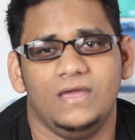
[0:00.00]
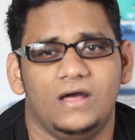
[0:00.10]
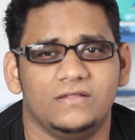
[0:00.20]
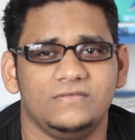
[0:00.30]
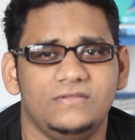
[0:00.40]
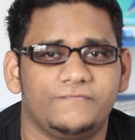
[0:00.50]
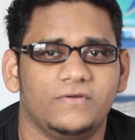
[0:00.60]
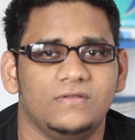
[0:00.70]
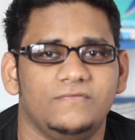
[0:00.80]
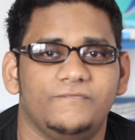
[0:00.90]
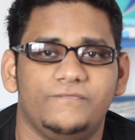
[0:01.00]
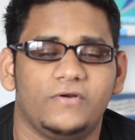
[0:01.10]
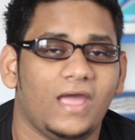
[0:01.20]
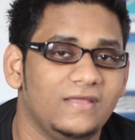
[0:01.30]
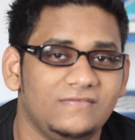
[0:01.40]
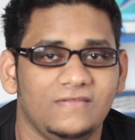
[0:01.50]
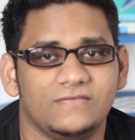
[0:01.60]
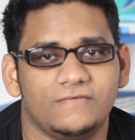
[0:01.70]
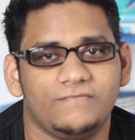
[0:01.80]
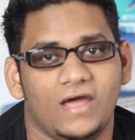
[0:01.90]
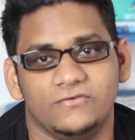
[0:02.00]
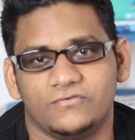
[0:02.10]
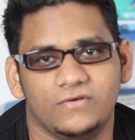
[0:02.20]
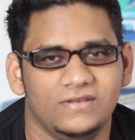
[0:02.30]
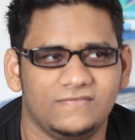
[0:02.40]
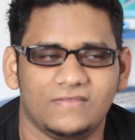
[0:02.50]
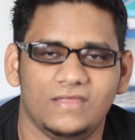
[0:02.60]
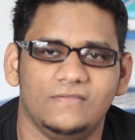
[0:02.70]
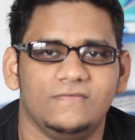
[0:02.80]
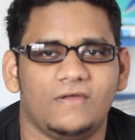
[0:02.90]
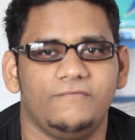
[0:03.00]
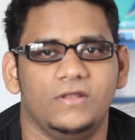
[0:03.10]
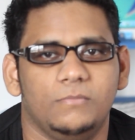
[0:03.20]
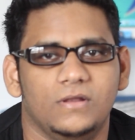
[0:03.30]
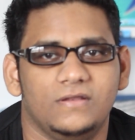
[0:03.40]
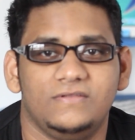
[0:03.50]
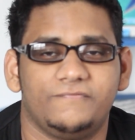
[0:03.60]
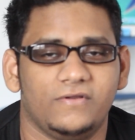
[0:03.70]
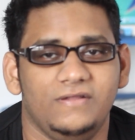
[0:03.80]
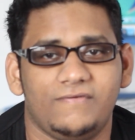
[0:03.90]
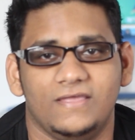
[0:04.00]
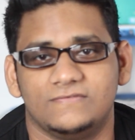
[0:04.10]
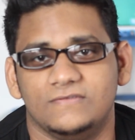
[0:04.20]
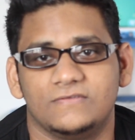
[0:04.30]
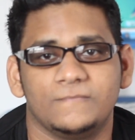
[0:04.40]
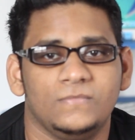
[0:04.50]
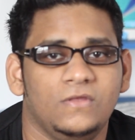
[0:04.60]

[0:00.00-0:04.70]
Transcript: a lot of different varieties of Android skins available on different devices.